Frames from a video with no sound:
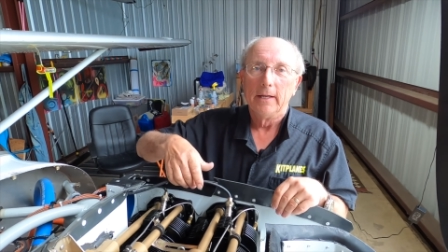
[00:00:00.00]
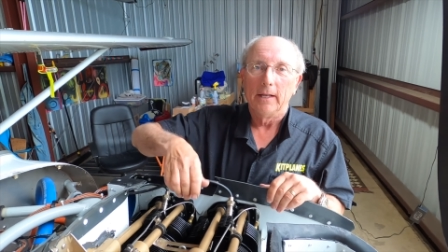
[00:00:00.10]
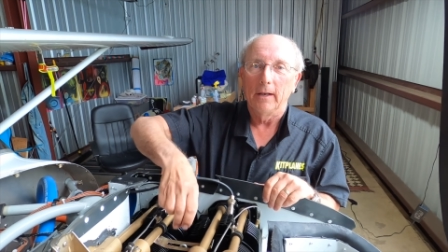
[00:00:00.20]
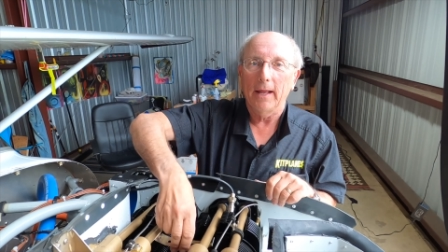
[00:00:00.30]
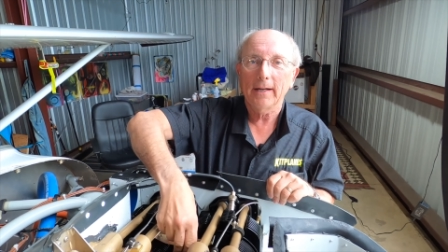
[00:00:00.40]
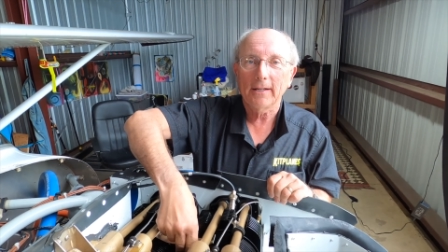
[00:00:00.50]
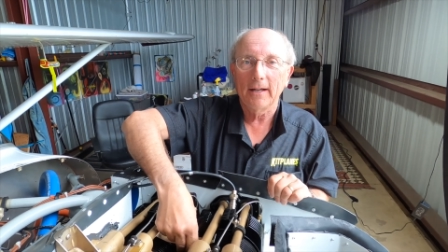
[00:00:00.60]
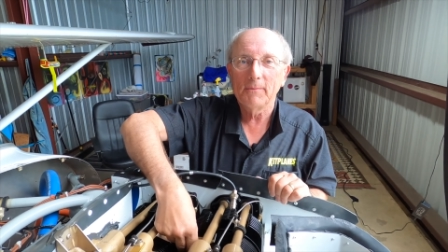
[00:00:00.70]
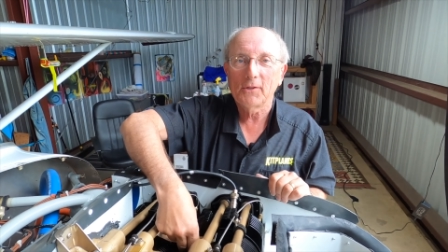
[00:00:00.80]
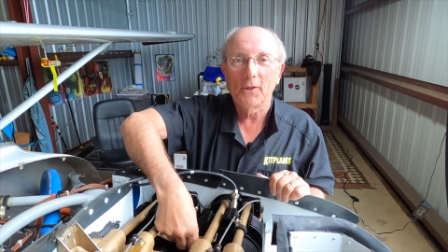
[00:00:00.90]
A lot of
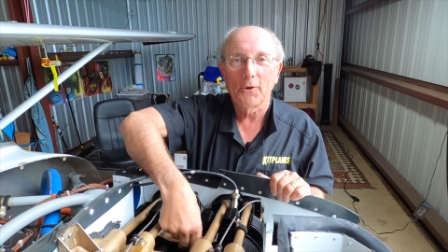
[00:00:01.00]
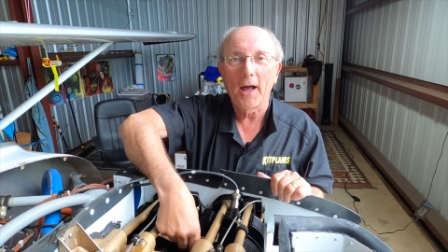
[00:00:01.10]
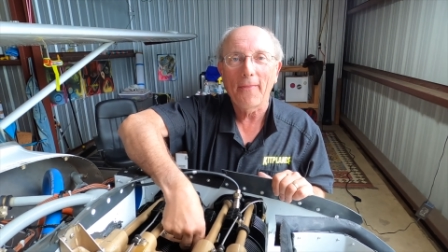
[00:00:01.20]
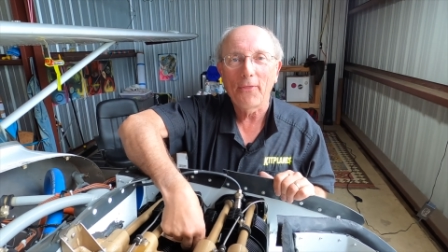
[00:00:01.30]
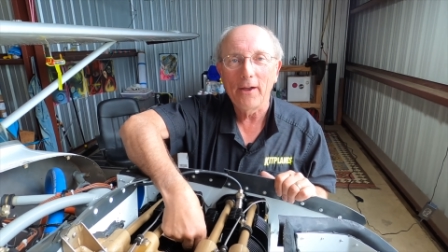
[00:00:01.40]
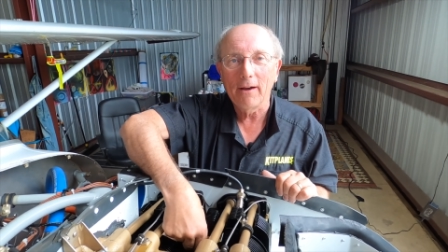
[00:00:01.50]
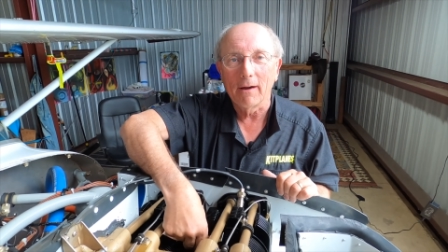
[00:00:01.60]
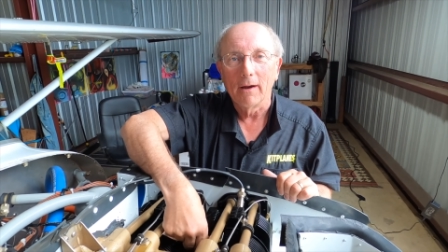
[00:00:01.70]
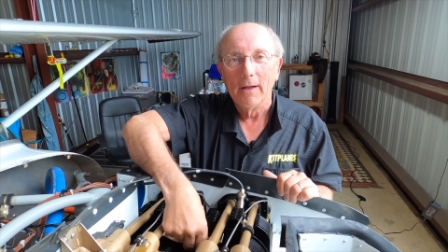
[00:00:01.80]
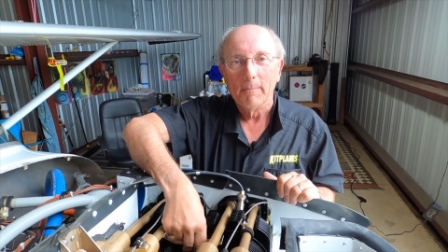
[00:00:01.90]
times they're not
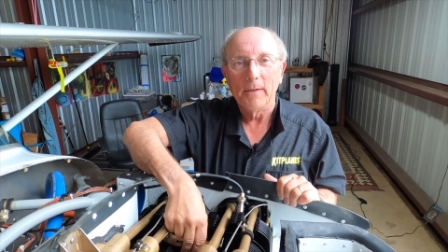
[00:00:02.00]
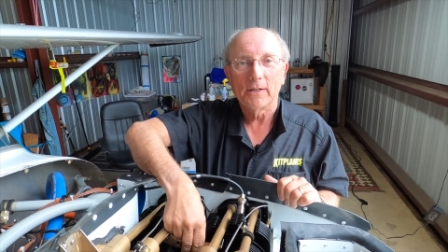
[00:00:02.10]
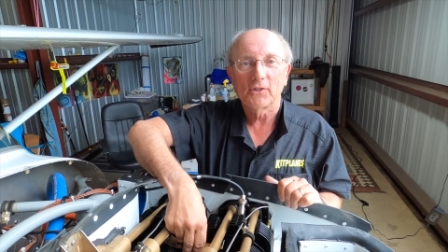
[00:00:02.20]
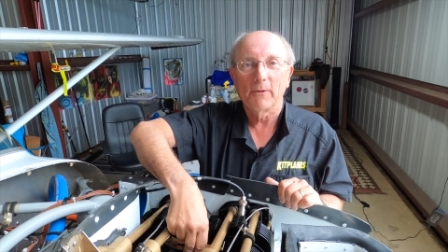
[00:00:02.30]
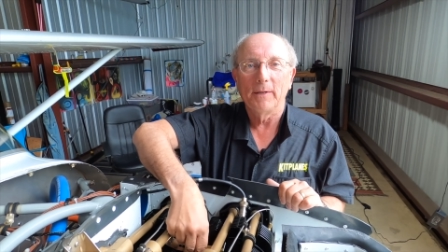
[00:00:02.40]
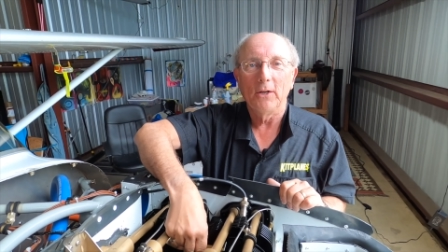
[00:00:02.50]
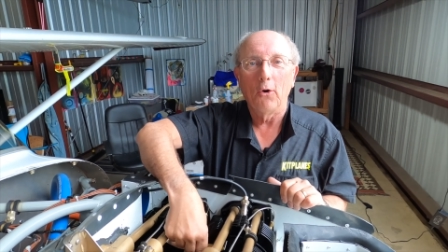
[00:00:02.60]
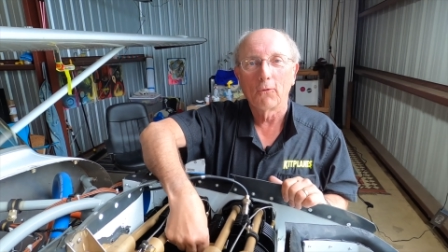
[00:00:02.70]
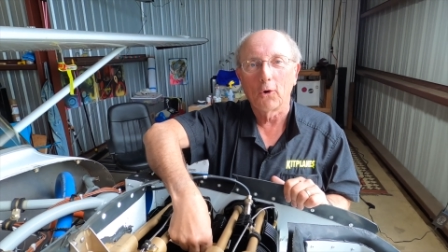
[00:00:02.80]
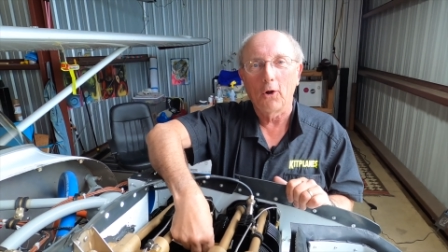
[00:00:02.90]
there because somebody
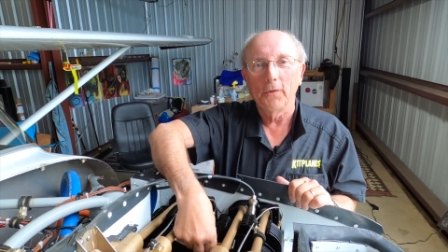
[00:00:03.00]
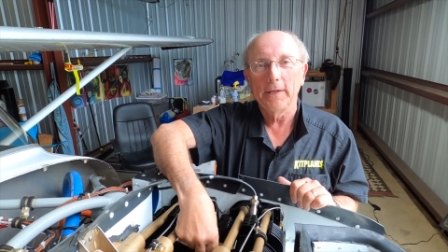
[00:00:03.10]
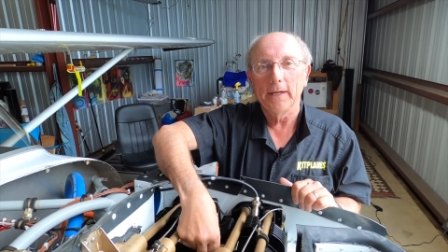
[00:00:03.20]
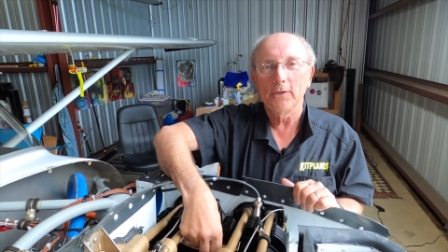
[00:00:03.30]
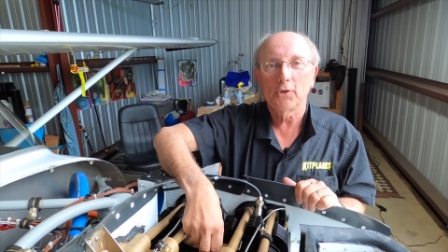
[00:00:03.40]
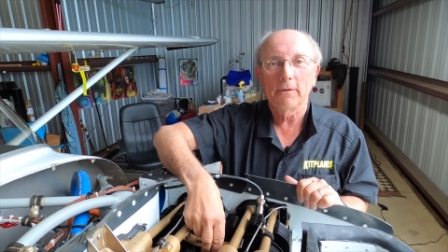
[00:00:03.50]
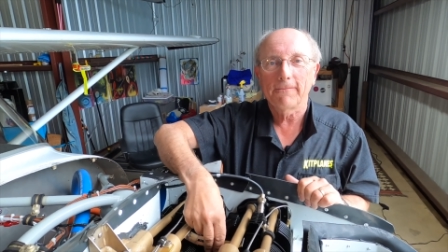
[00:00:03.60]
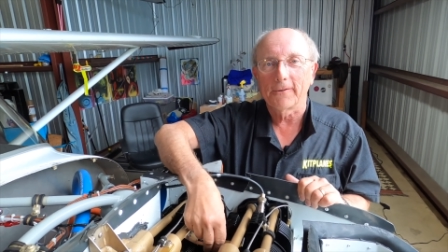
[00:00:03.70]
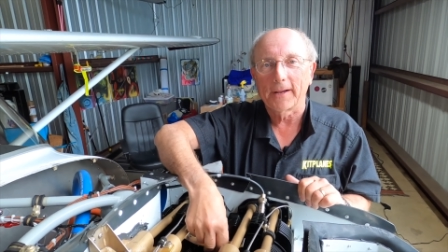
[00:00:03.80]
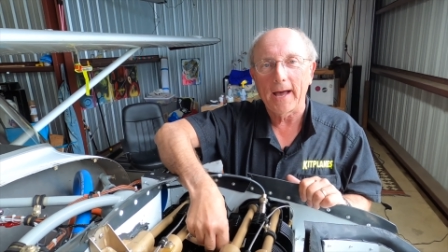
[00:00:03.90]
overhauled the engine,
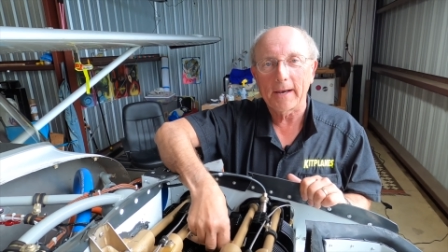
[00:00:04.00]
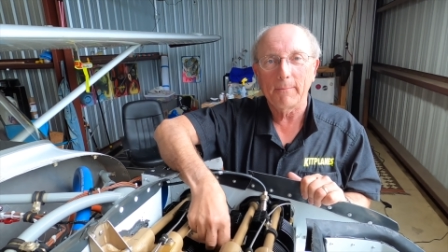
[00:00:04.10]
forgot